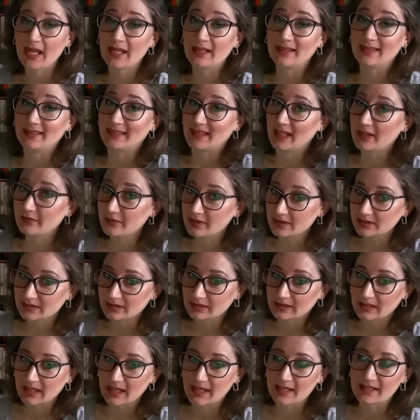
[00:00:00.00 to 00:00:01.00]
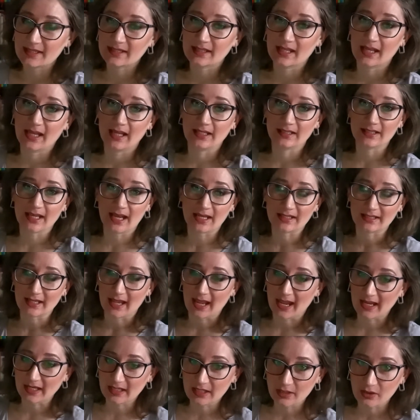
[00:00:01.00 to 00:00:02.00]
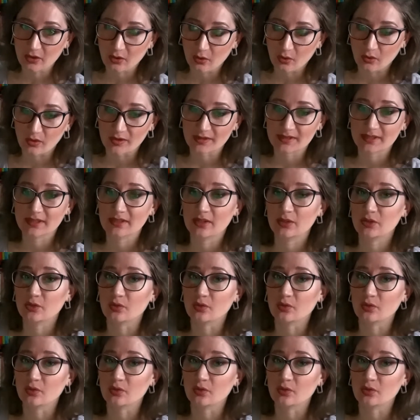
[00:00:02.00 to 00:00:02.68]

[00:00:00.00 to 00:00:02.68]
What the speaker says: Nevertheless, and at any cost,